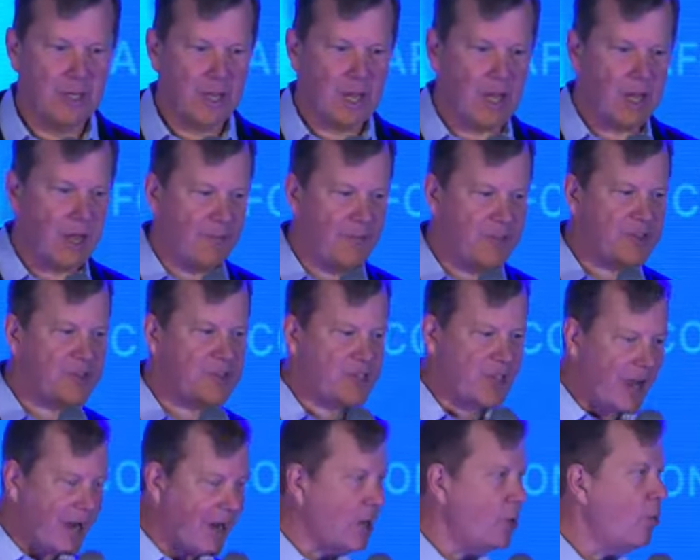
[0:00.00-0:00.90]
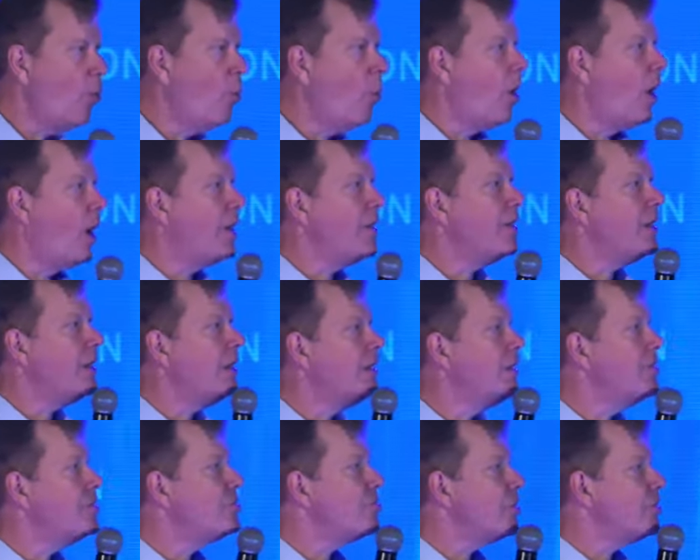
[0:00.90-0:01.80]
Uh, the second one
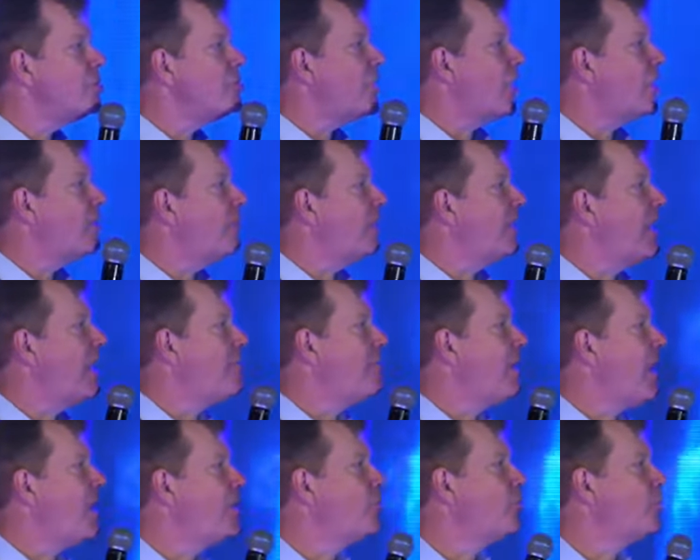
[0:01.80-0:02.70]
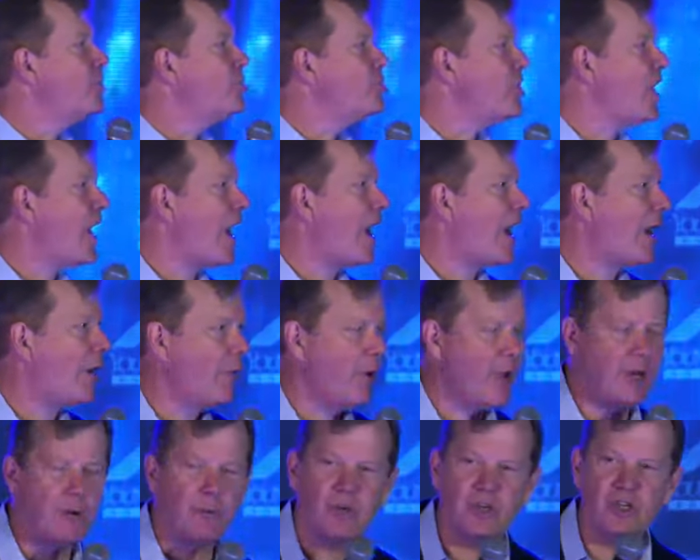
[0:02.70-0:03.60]
is a gentleman named Henry
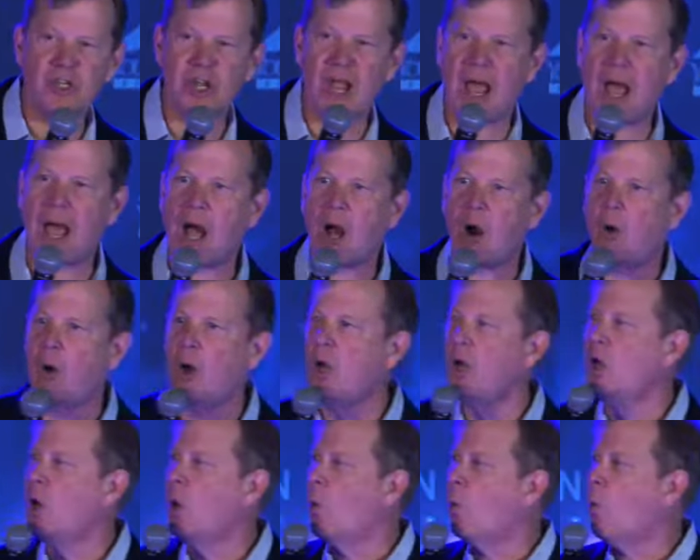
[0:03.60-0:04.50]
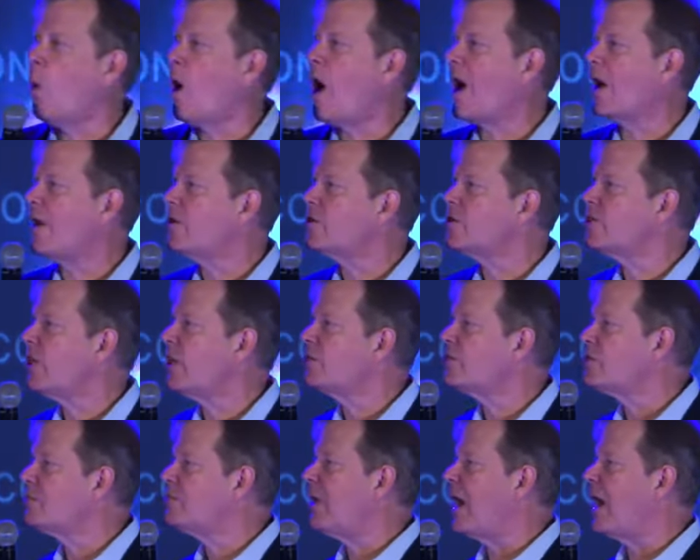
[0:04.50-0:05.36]
Zhao. Henry Zhao wires Hunter